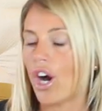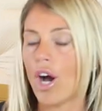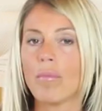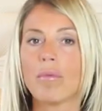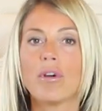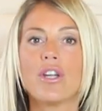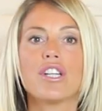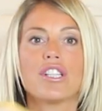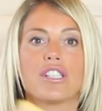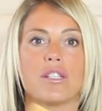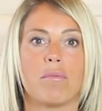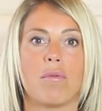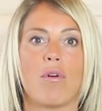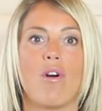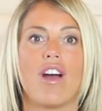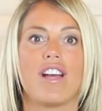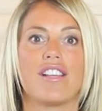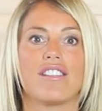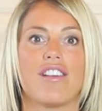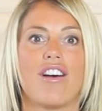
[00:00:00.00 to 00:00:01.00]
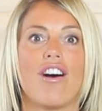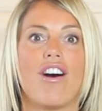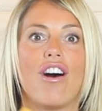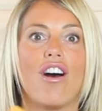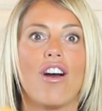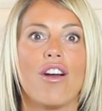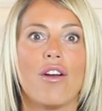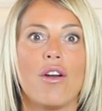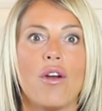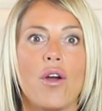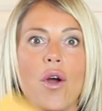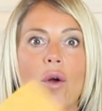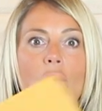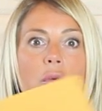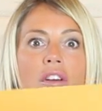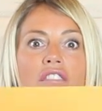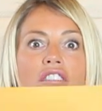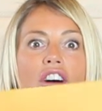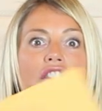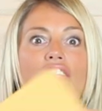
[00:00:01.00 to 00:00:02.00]
I'm gonna surprise her
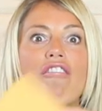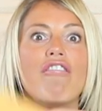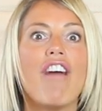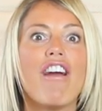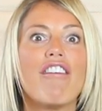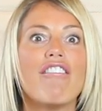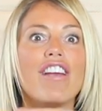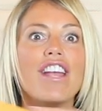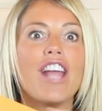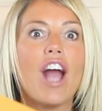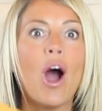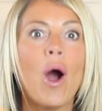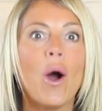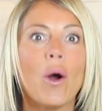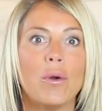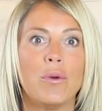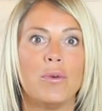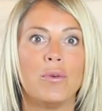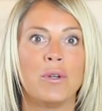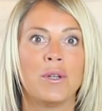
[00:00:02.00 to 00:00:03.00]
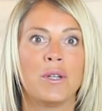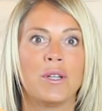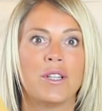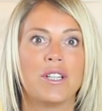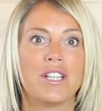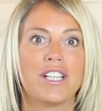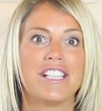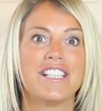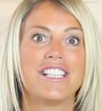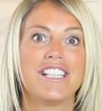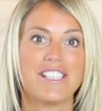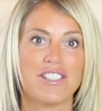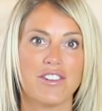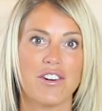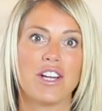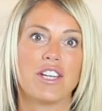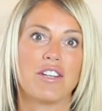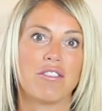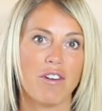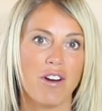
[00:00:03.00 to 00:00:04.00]
with her very own
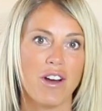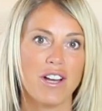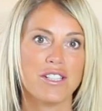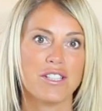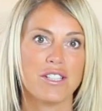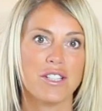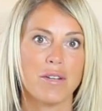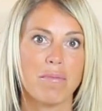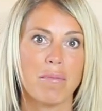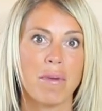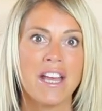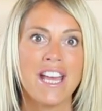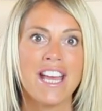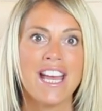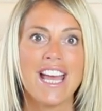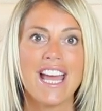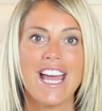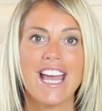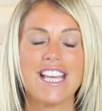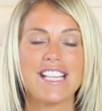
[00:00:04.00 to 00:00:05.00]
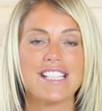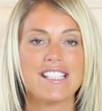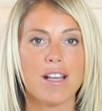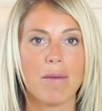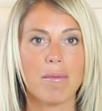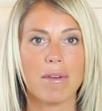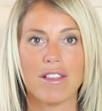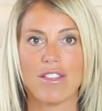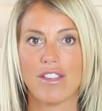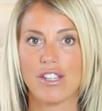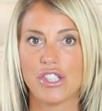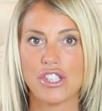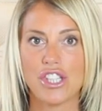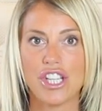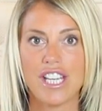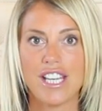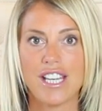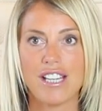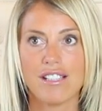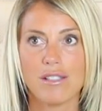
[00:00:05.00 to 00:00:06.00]
designer item. It's something that
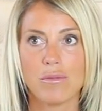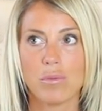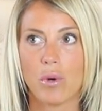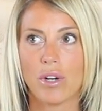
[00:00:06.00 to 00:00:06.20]
she has